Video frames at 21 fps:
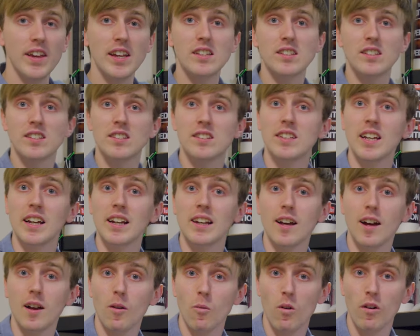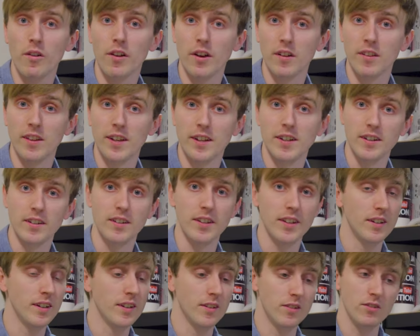they stick like one-o, they
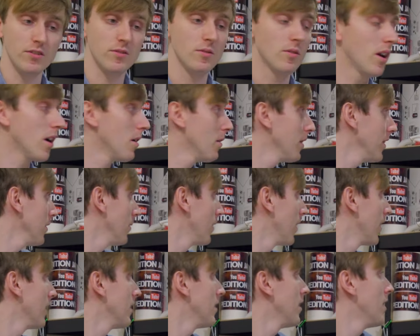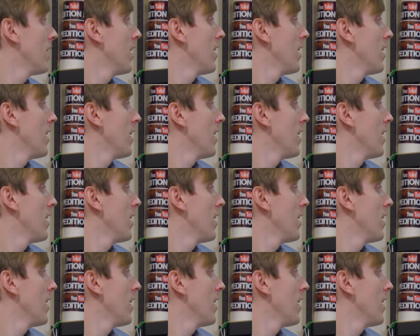do. It doesn't go anywhere.